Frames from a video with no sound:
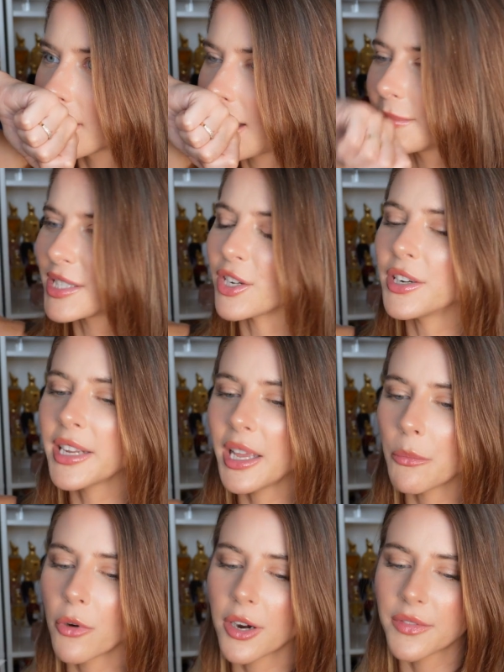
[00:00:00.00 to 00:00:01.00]
I'm starting to
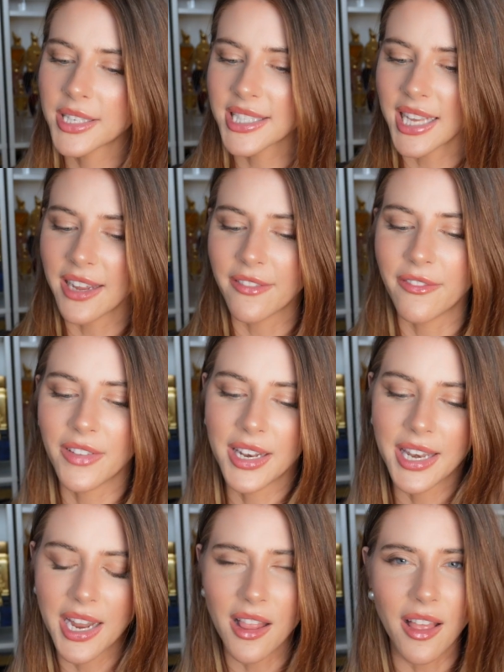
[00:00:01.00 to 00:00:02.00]
get more of this like
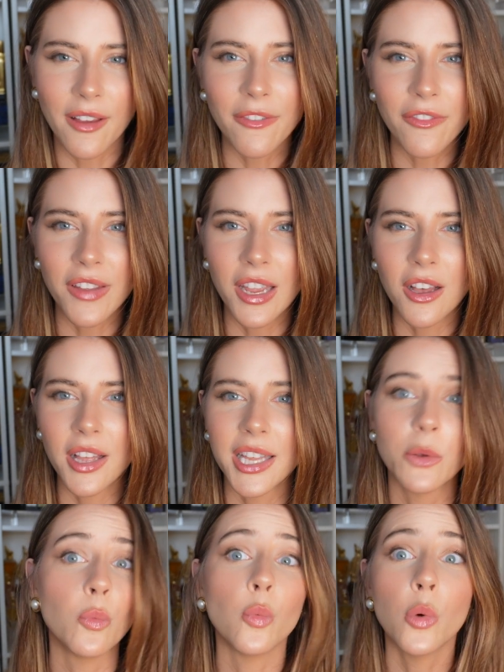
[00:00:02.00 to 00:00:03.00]
vanilla feel
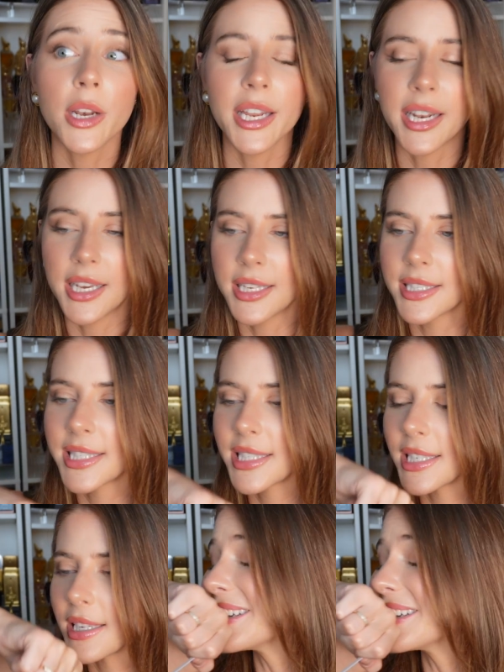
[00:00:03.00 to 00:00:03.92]
and woodiness.